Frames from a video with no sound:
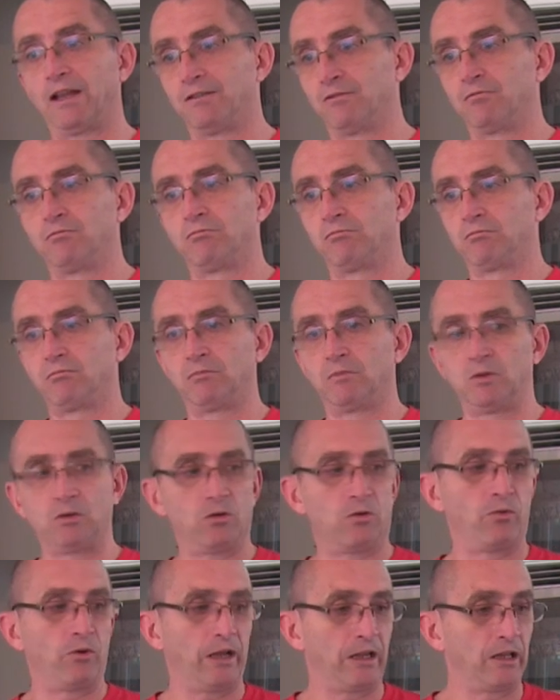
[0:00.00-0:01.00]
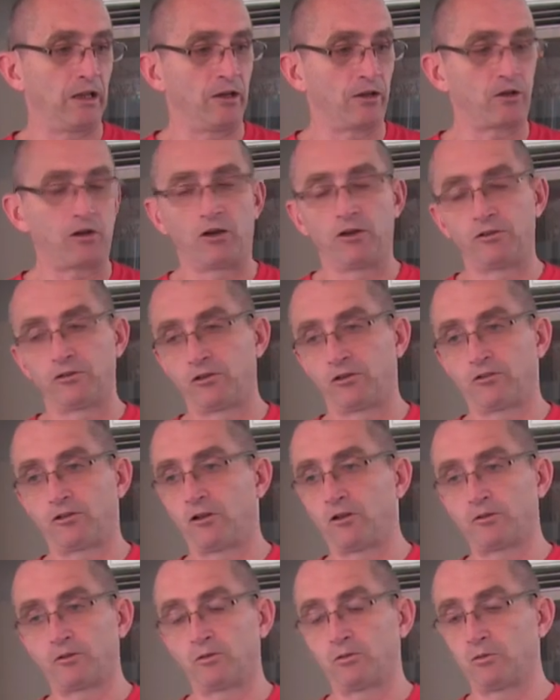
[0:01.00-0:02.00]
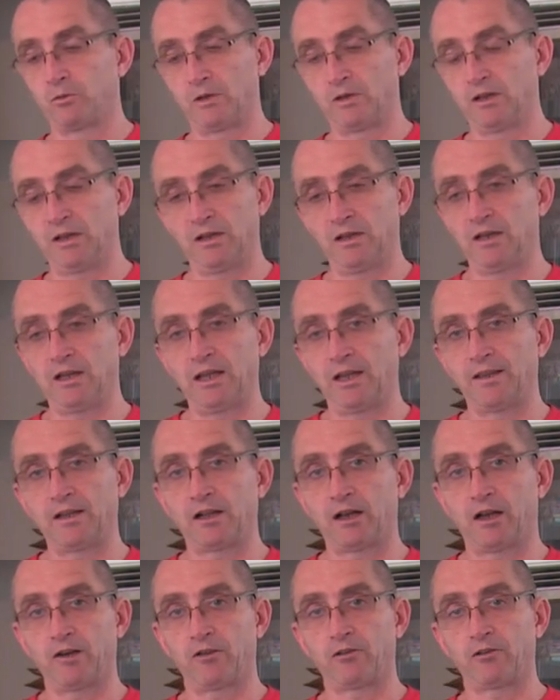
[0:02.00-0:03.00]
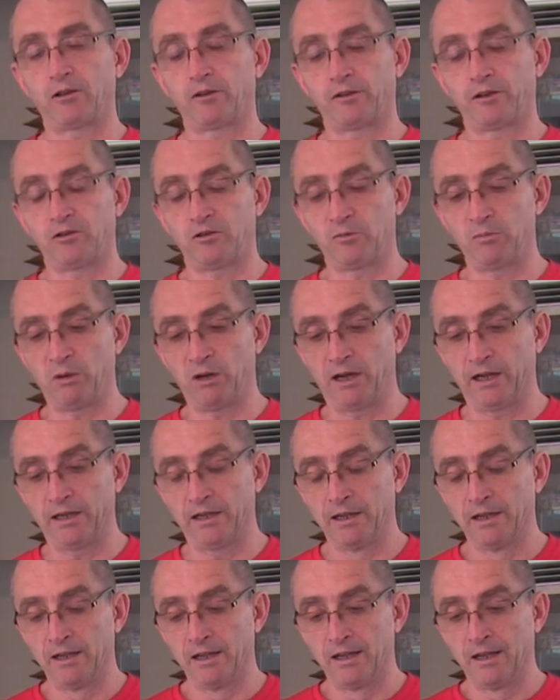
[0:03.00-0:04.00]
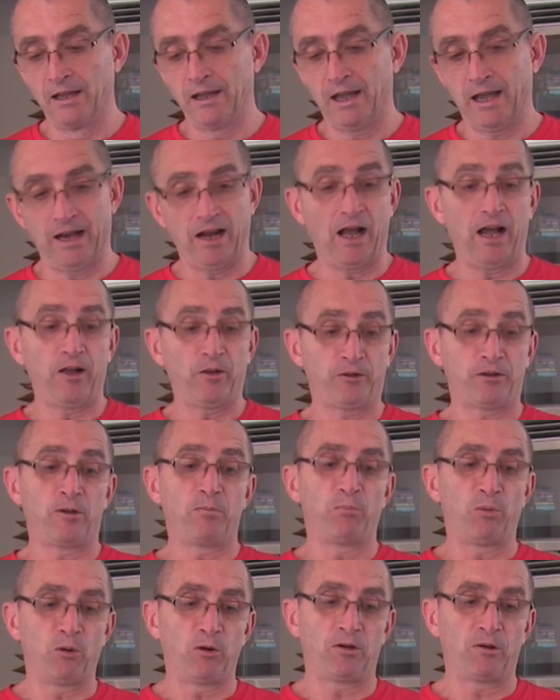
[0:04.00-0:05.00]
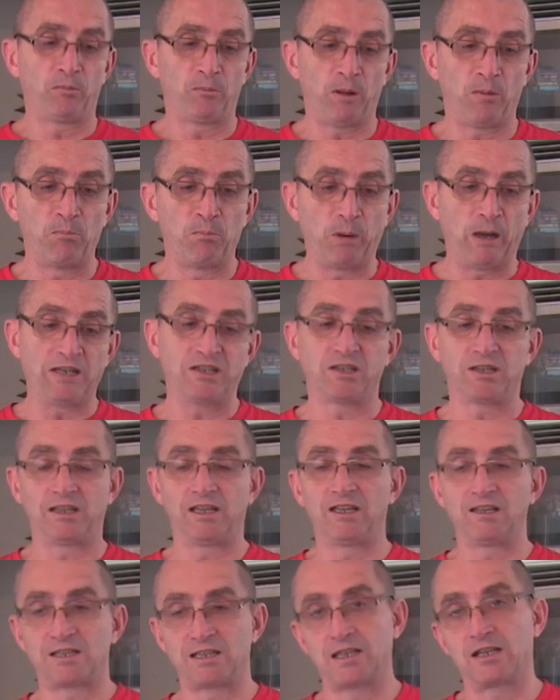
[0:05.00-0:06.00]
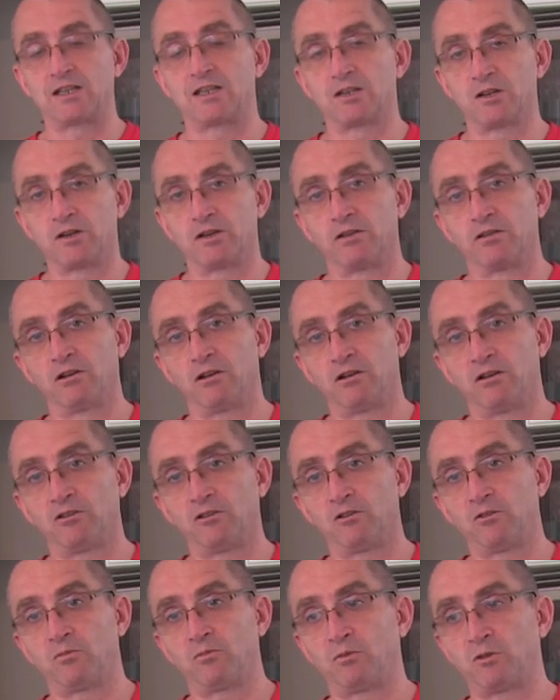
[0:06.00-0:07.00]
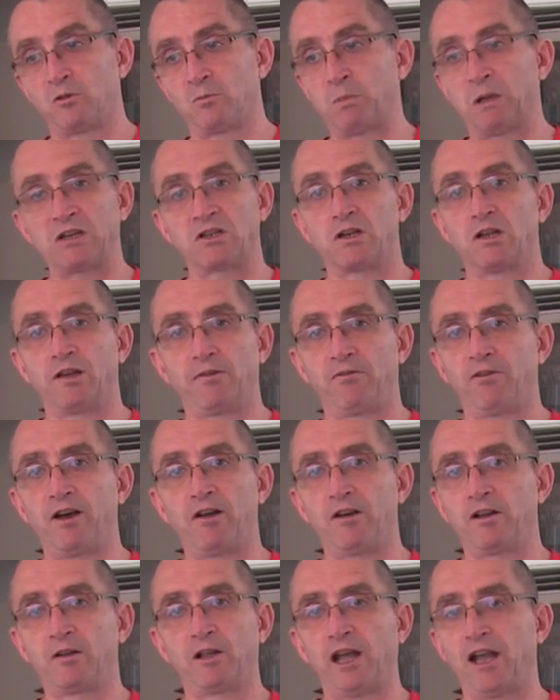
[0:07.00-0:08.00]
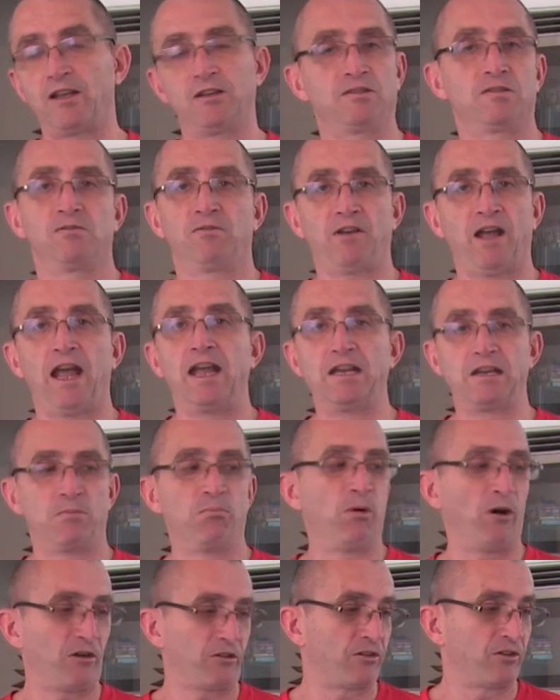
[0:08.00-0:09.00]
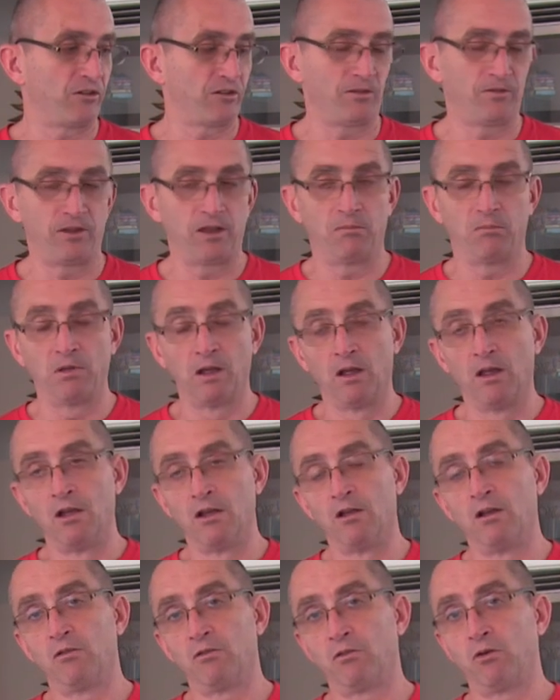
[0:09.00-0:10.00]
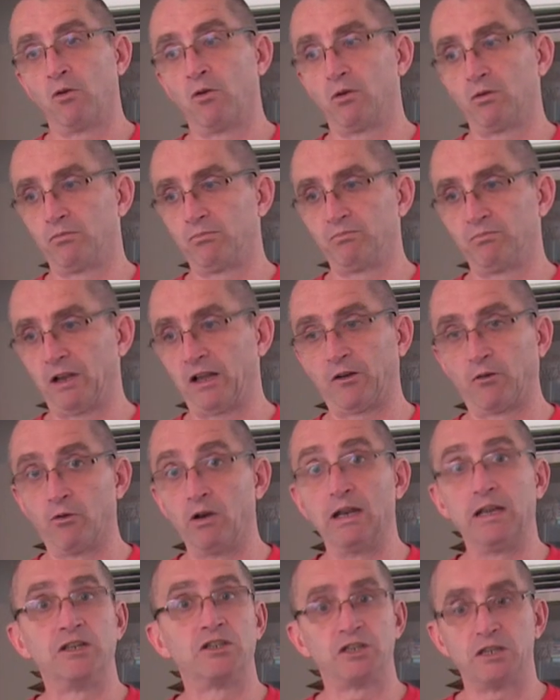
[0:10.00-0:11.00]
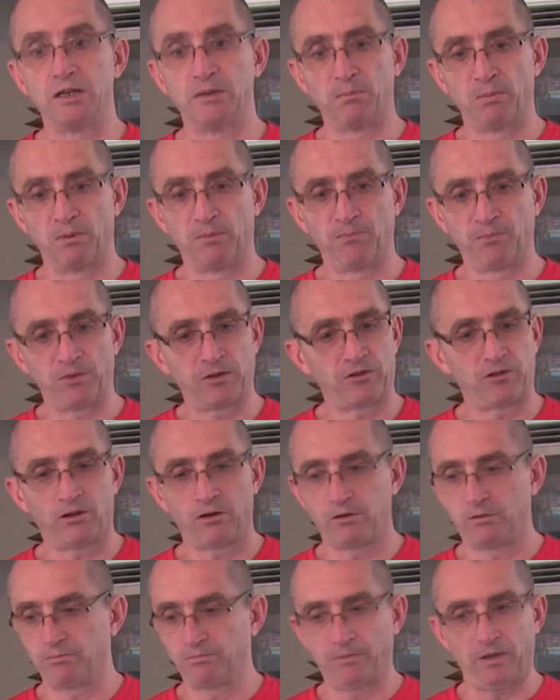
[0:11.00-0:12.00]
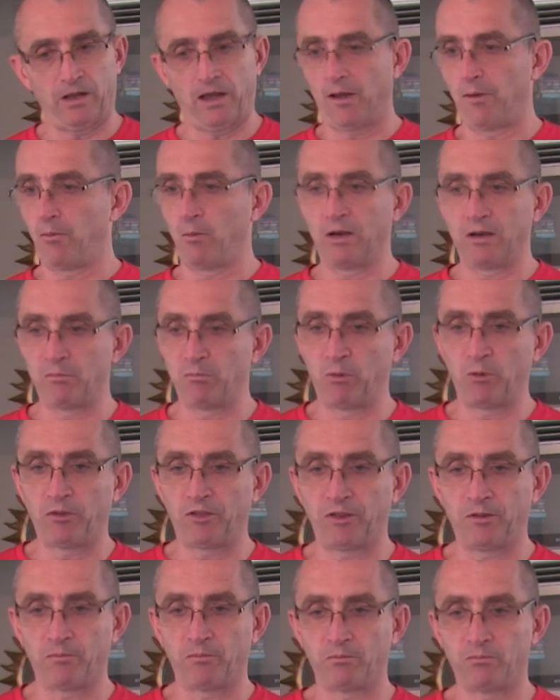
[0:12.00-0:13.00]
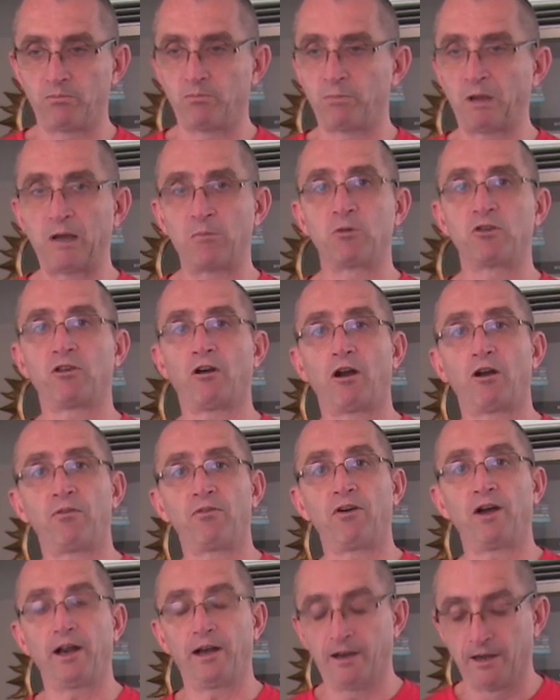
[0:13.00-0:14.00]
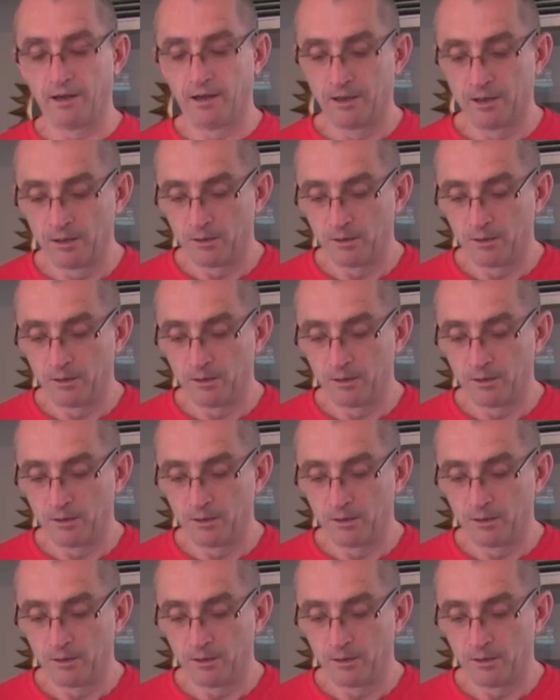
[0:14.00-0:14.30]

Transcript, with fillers: than your regular kosher salt or any other kind of salt that you buy. And I also bought a bunch of these things on, on special. I found a case of eight boxes of them for like really cheap. So I went and bought them. Pam was horrified.